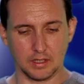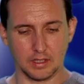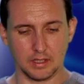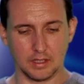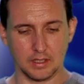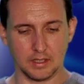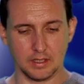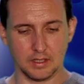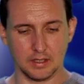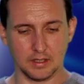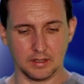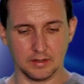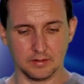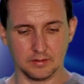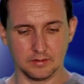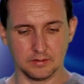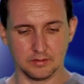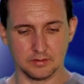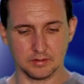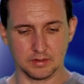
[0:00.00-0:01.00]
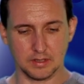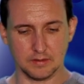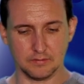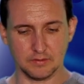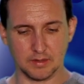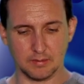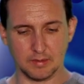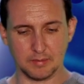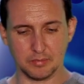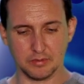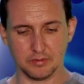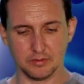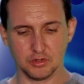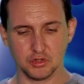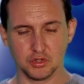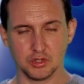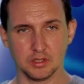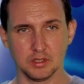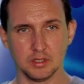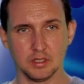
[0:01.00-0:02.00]
And give them a
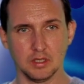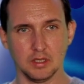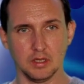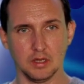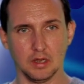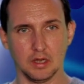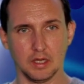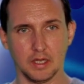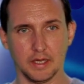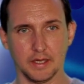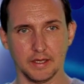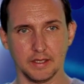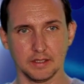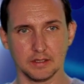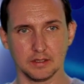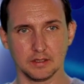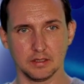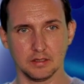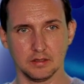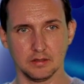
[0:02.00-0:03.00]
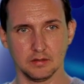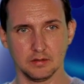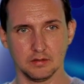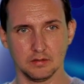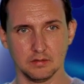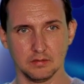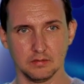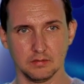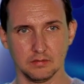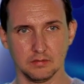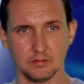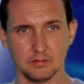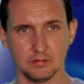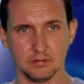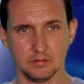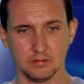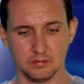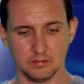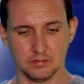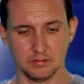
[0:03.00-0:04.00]
position like
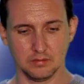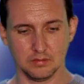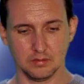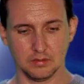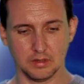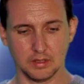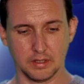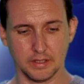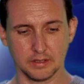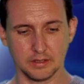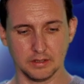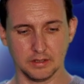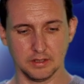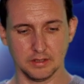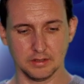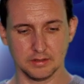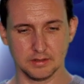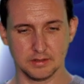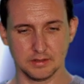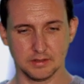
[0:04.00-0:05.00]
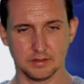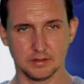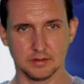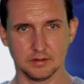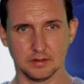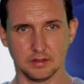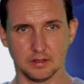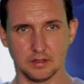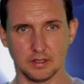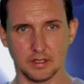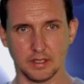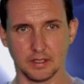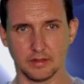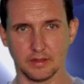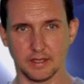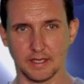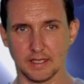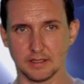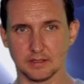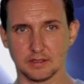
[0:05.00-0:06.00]
this, like
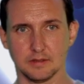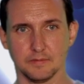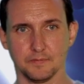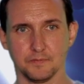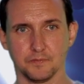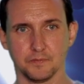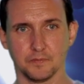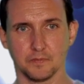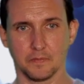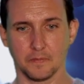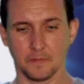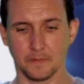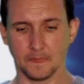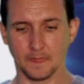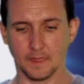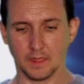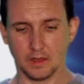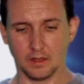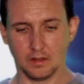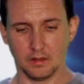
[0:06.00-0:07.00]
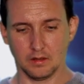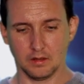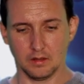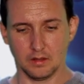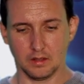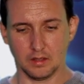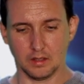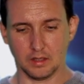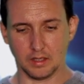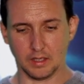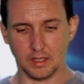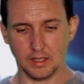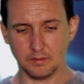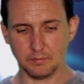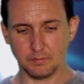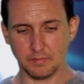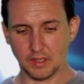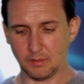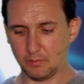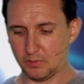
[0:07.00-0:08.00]
that.
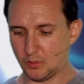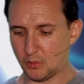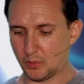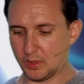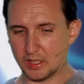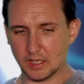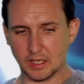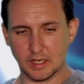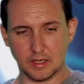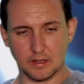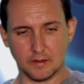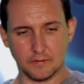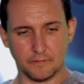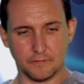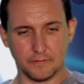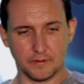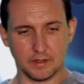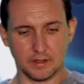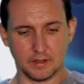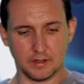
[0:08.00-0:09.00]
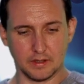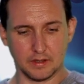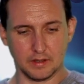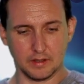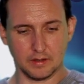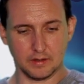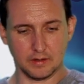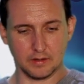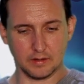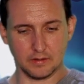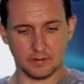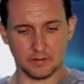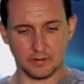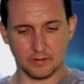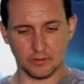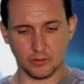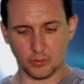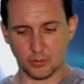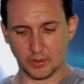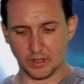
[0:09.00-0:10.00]
And maybe we have
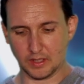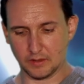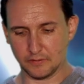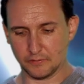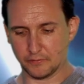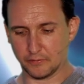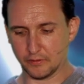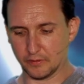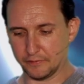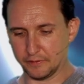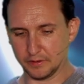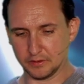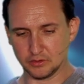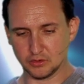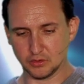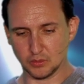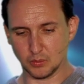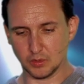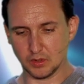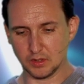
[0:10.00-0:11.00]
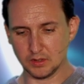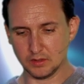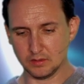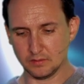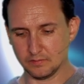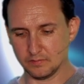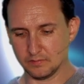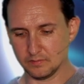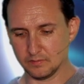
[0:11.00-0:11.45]
red for fixture 1.